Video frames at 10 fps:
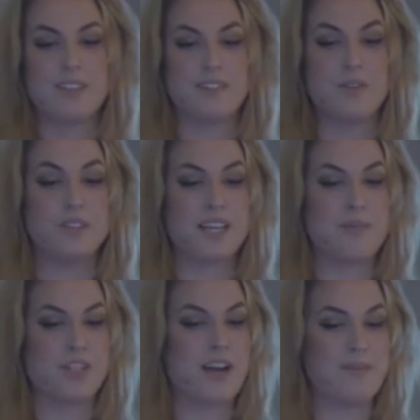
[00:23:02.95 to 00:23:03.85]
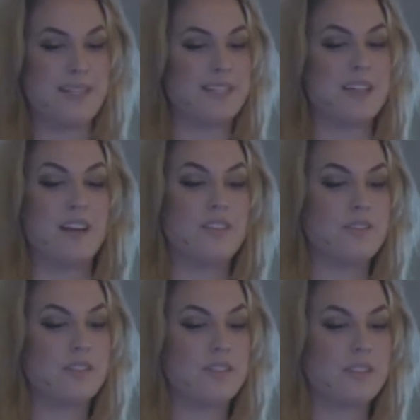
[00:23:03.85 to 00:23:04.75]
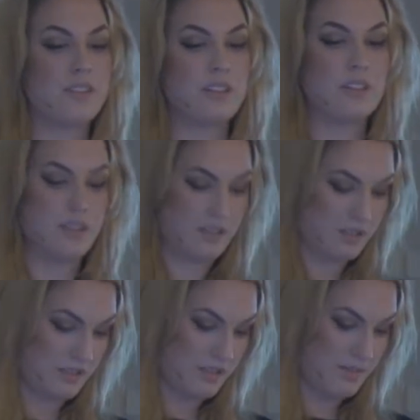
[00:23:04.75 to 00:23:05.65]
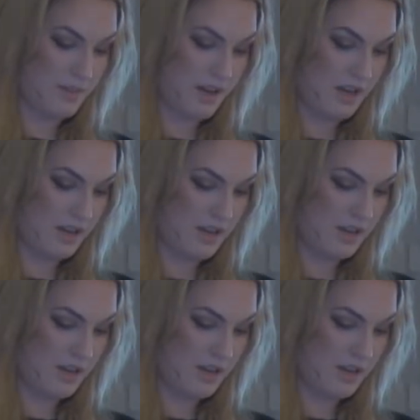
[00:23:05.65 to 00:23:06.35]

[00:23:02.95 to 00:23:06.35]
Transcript: it's a full-time job in itself. But I